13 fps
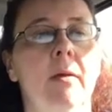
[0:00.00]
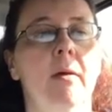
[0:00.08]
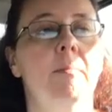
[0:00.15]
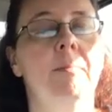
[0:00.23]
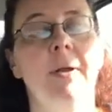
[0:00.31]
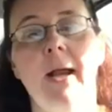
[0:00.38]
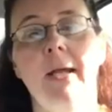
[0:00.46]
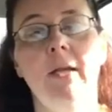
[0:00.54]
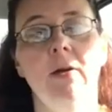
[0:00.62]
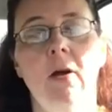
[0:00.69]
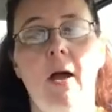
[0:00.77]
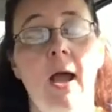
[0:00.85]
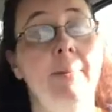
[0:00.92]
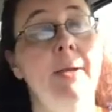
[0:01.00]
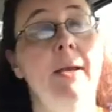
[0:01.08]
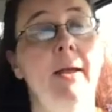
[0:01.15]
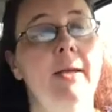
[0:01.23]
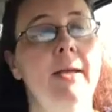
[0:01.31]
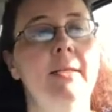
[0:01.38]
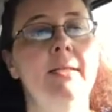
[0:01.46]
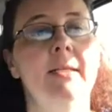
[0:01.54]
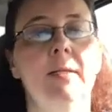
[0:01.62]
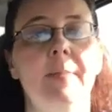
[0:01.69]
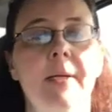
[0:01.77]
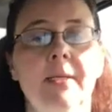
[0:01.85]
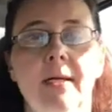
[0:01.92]
But I guess it
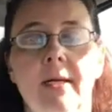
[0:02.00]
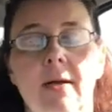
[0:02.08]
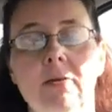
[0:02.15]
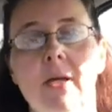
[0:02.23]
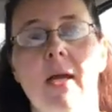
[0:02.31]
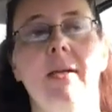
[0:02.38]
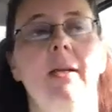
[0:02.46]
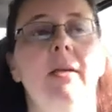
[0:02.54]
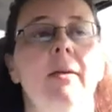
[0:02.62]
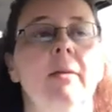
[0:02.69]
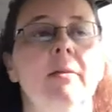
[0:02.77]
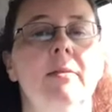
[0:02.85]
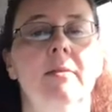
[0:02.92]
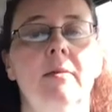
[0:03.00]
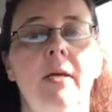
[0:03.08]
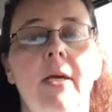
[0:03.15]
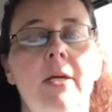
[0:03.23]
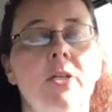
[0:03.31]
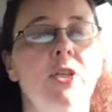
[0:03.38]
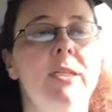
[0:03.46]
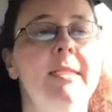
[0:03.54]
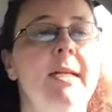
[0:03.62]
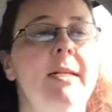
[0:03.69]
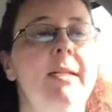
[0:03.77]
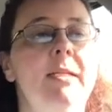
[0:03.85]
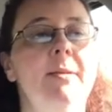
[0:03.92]
depends on how tiny he is. She
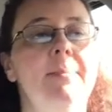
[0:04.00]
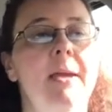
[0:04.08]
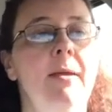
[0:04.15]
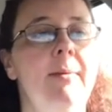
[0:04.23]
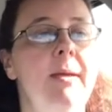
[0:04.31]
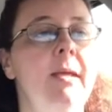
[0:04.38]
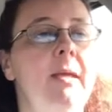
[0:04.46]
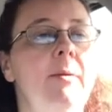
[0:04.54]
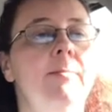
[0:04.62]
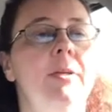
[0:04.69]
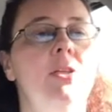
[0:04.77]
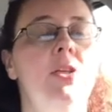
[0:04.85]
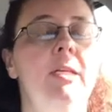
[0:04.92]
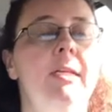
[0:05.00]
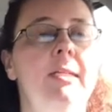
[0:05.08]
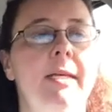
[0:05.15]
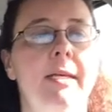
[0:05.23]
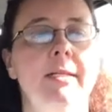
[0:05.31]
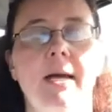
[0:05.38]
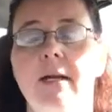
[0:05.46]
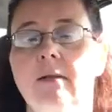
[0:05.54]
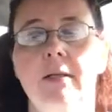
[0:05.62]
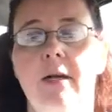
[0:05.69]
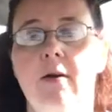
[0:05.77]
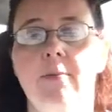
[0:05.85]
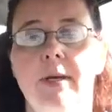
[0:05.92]
said it's a baby, but she didn't say exactly
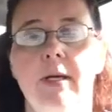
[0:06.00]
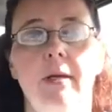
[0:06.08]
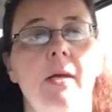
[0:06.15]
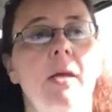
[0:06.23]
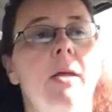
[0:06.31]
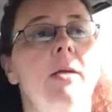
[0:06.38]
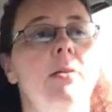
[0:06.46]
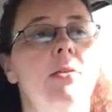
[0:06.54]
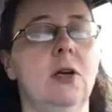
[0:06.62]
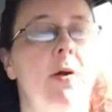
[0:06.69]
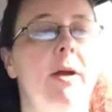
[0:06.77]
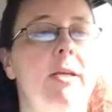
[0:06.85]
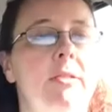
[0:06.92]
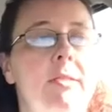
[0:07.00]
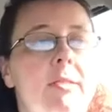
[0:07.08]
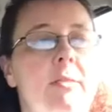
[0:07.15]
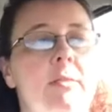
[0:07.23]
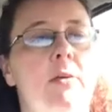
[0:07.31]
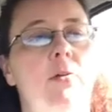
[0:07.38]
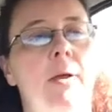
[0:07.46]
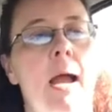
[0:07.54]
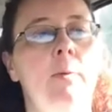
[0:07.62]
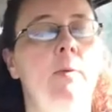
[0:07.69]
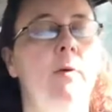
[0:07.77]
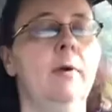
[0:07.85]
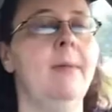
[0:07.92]
how big. So I just grabbed
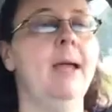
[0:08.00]
one of my